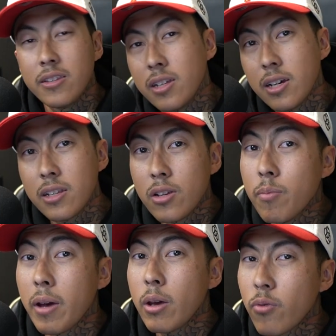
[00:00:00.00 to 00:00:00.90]
then you
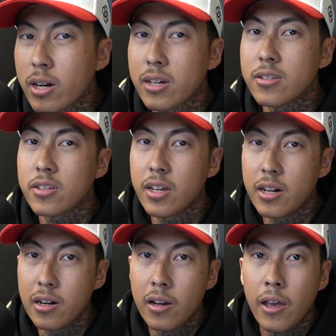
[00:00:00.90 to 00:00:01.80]
may want to
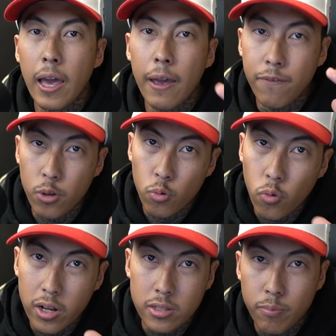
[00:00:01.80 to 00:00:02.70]
consider if you
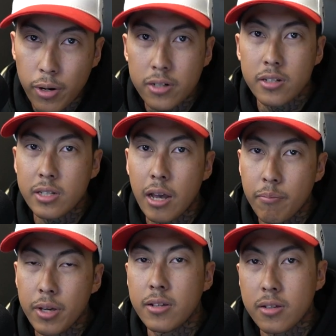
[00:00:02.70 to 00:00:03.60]
want to purchase that
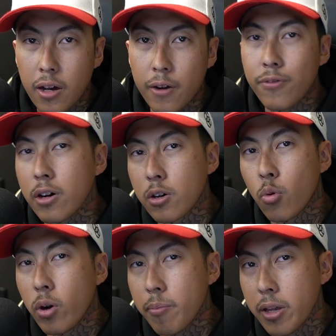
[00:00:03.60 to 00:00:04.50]
piece of
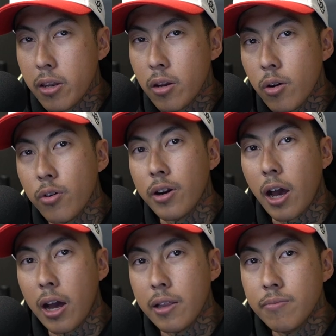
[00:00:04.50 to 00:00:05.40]
equipment or
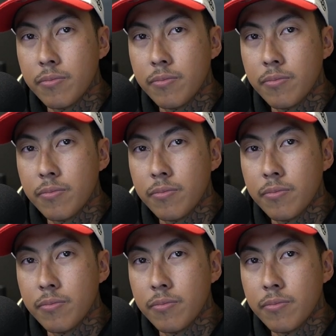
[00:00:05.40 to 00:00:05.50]
not.